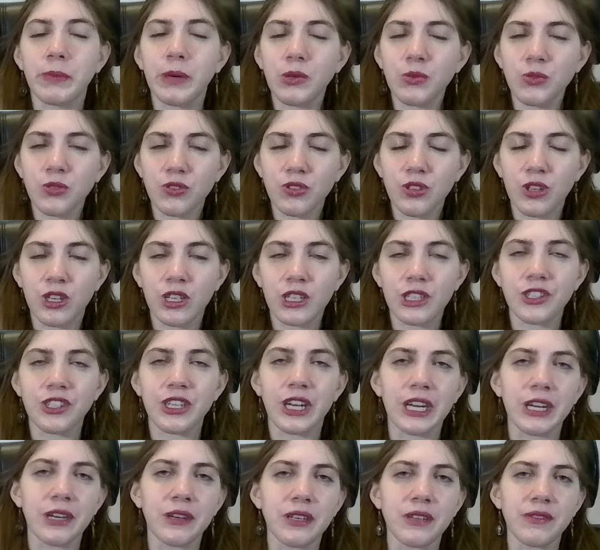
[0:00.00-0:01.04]
Bonesong
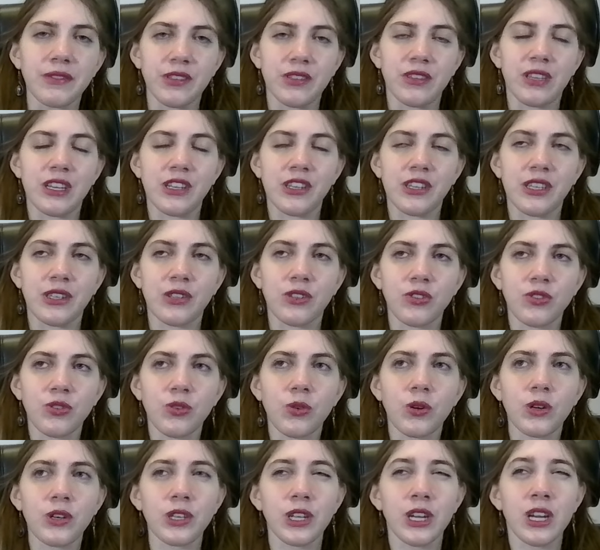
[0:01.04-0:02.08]
Diary of a Sentient
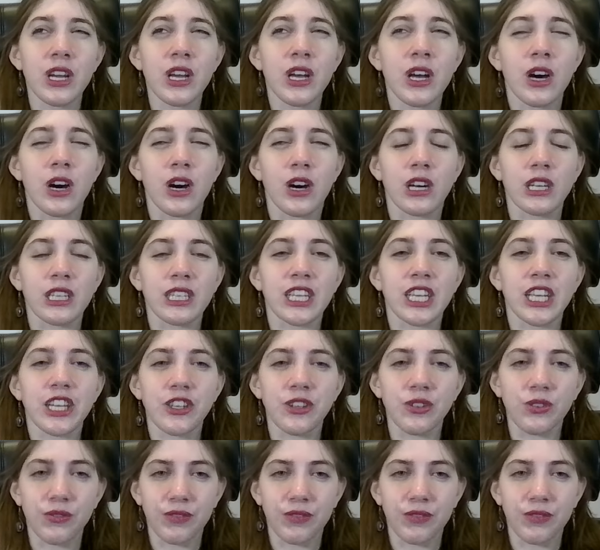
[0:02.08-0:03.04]
Sword on Kindle